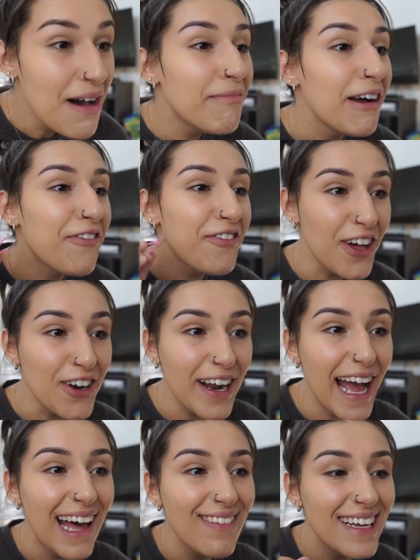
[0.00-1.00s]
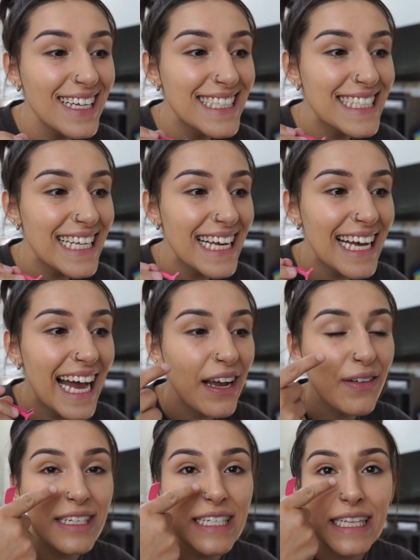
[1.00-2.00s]
My Flutter Habits, I
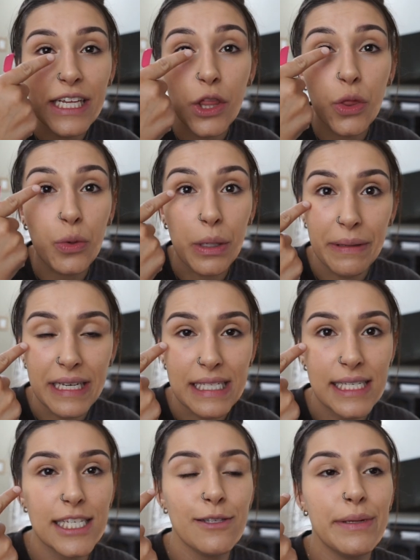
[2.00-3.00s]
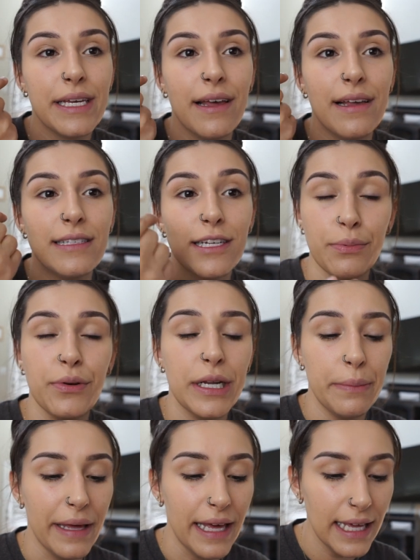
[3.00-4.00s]
only need like 3 pieces because they're pretty
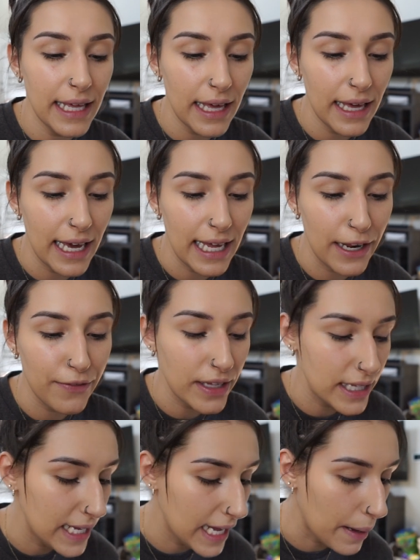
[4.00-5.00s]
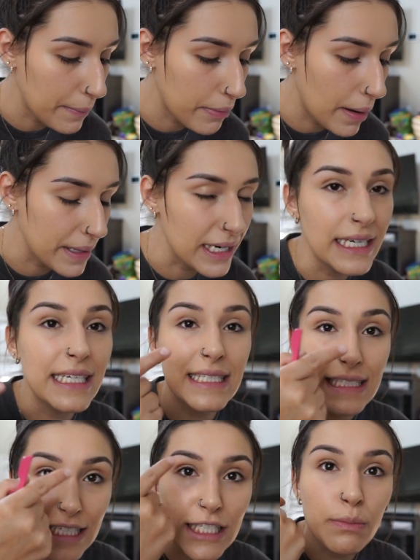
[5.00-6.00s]
big. And I feel like I'm probably gonna need
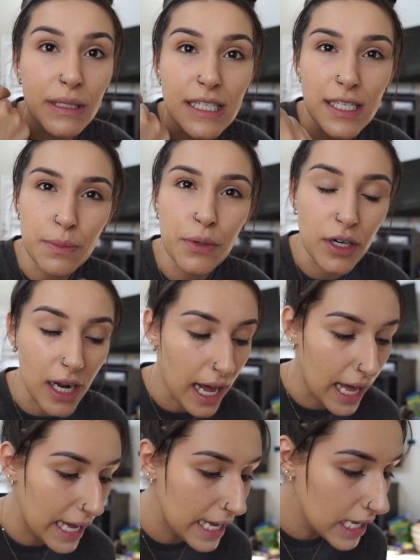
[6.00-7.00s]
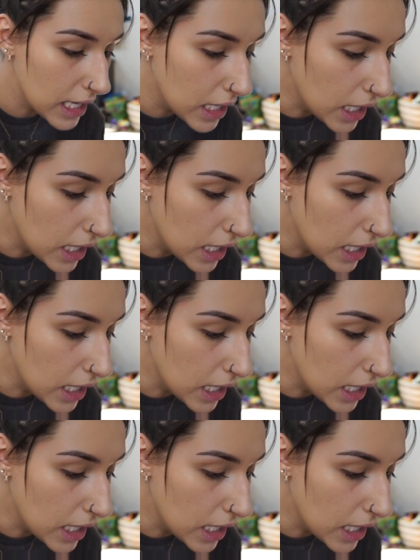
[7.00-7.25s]
6 pieces per eye.